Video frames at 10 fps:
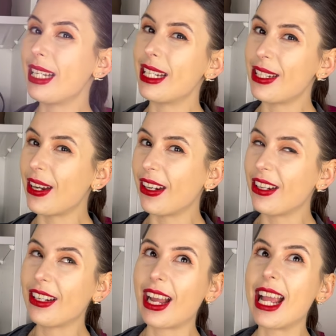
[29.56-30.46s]
to show
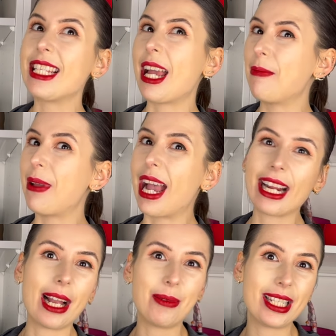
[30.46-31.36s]
you guys a bag
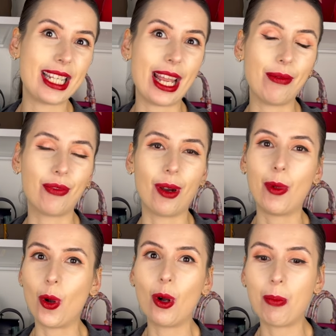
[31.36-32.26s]
I was sent from
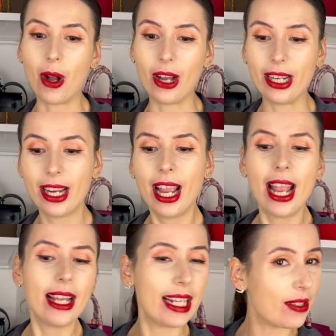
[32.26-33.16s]
Aupen.
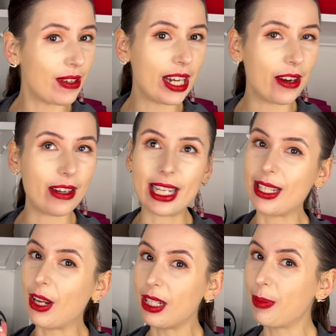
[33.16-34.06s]
This video is
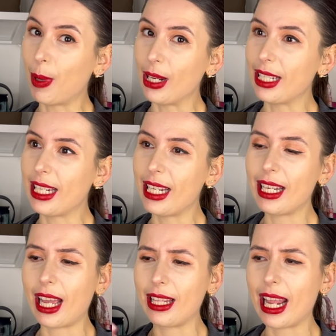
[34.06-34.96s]
not sponsored.
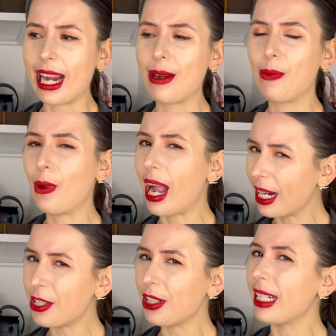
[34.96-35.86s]
They
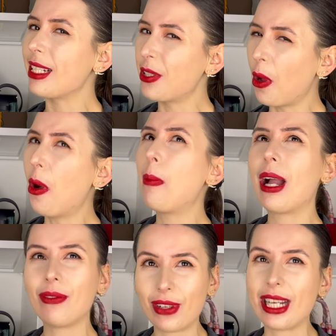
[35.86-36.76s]
actually saw
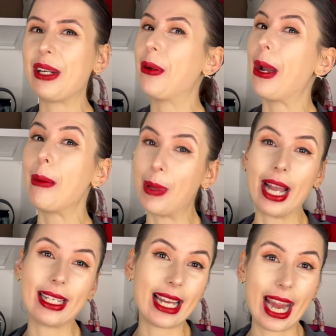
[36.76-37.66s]
my video
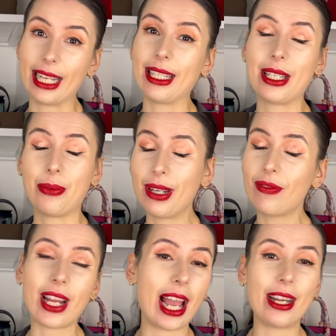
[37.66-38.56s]
about Taylor
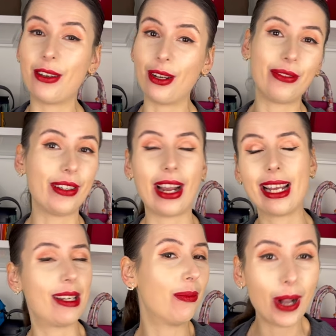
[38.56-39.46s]
Swift. I don't know if you
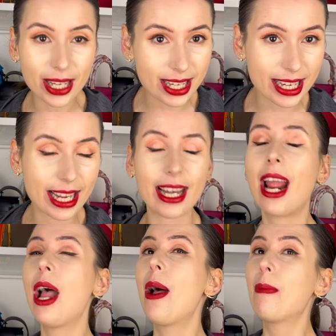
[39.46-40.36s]
guys have watched it,
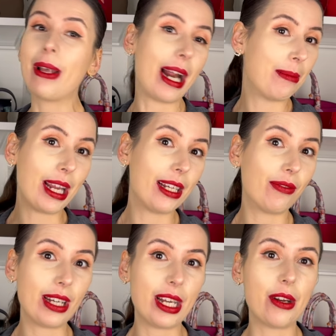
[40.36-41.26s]
but I made a
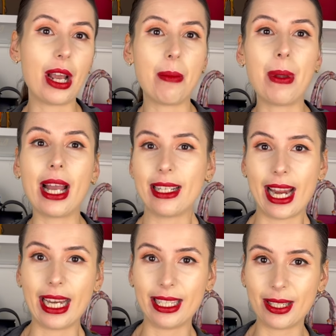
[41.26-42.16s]
video about
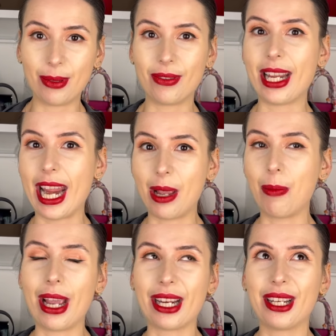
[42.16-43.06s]
Taylor Swift's handbag